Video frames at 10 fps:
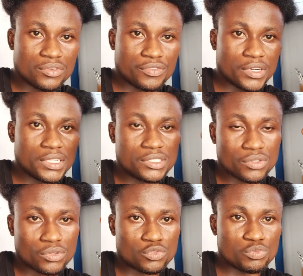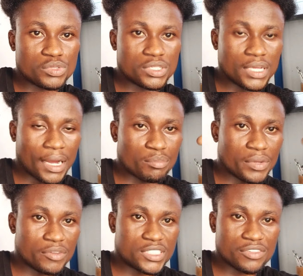for it not to be
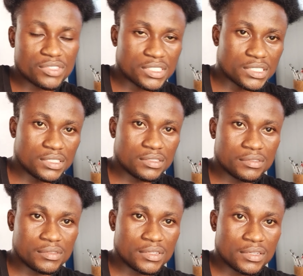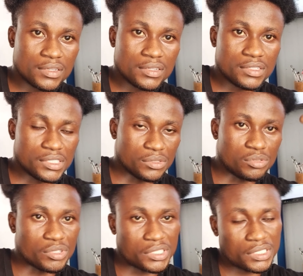above 70
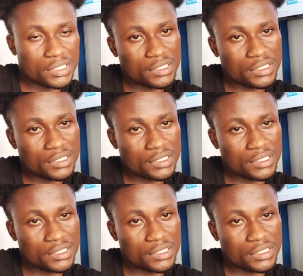degrees,